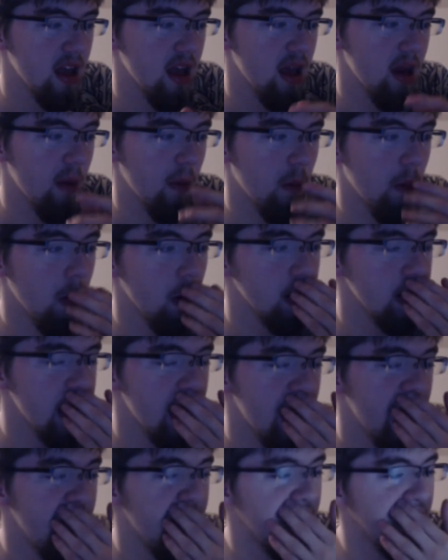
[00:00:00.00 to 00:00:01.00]
one
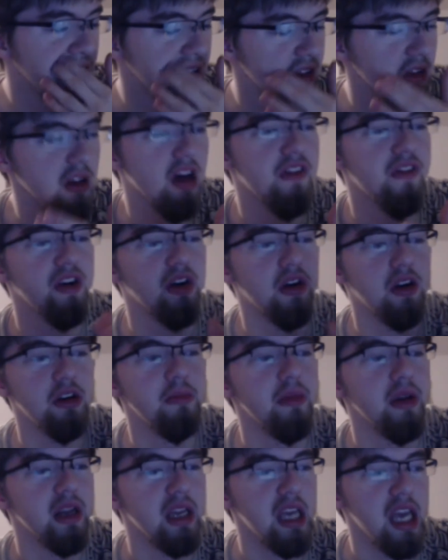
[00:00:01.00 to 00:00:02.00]
hell of a good
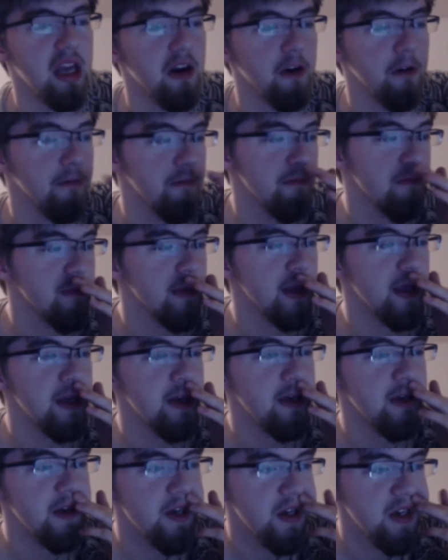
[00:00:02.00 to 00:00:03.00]
mitigator.
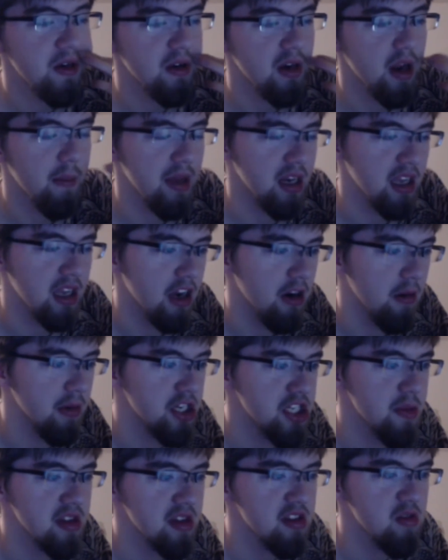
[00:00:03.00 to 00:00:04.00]
Not mitigator, but
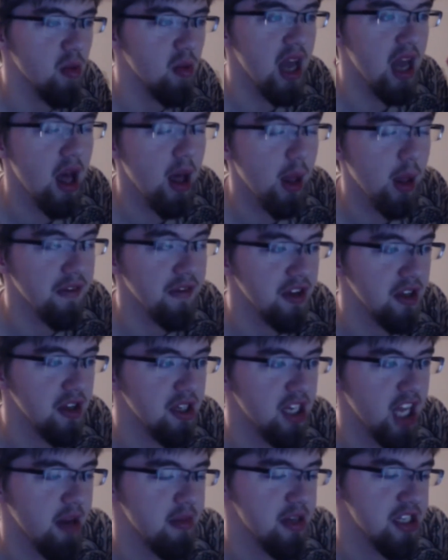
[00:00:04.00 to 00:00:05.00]
she makes one hell of a good
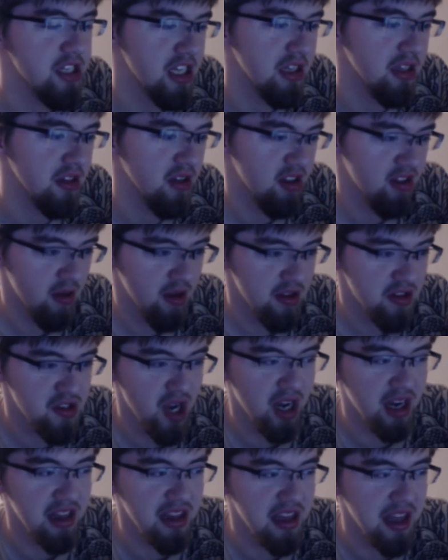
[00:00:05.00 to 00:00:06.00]
damage dealer. That's what I was
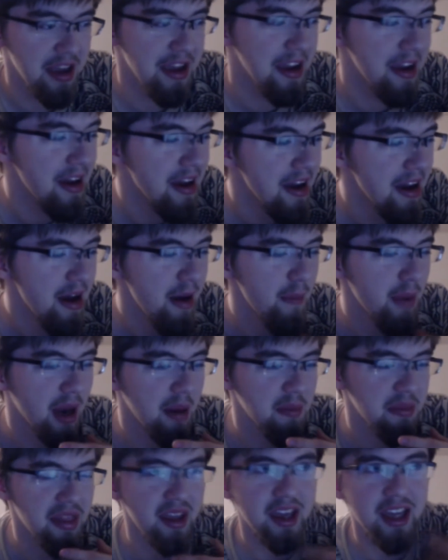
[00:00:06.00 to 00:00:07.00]
trying to say. But I'm
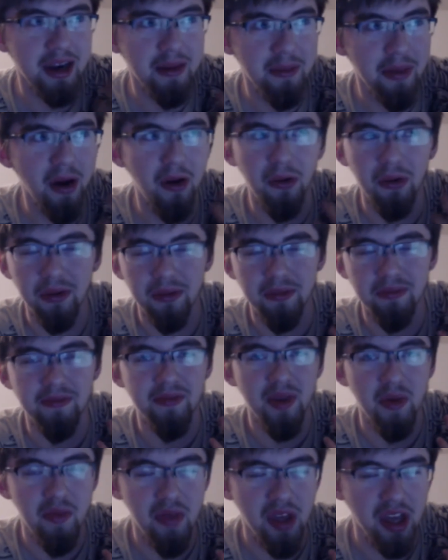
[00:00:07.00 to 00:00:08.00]
thinking about,
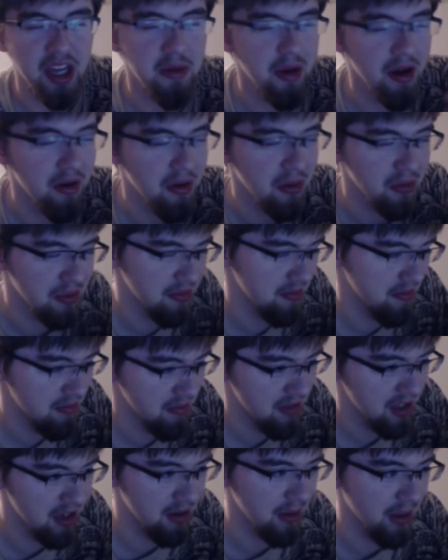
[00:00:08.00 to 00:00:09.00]

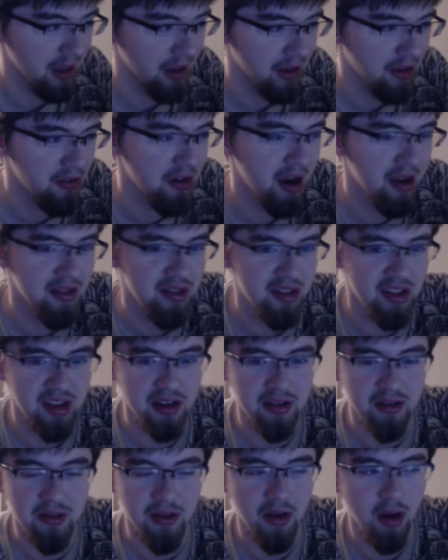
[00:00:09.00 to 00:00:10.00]
like Krantz
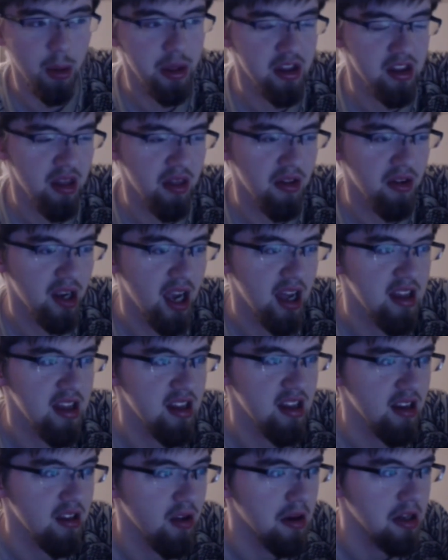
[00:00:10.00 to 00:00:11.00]
and all these other guys that
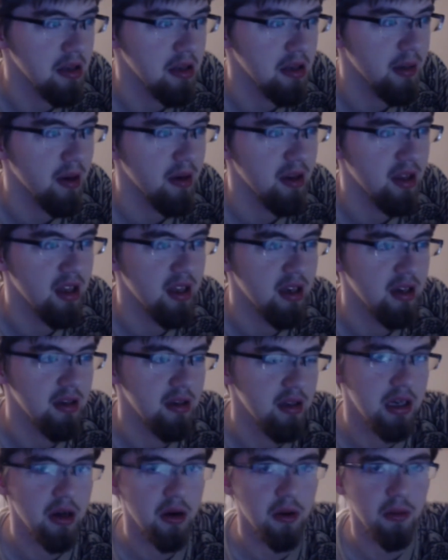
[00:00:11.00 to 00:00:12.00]
I talked about, and,
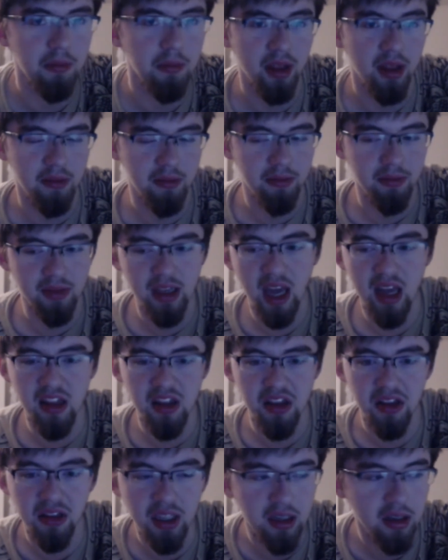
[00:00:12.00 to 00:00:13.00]
like
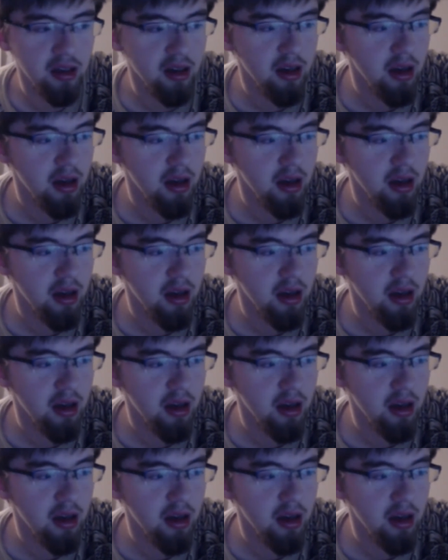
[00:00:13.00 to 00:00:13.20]
Gazolina.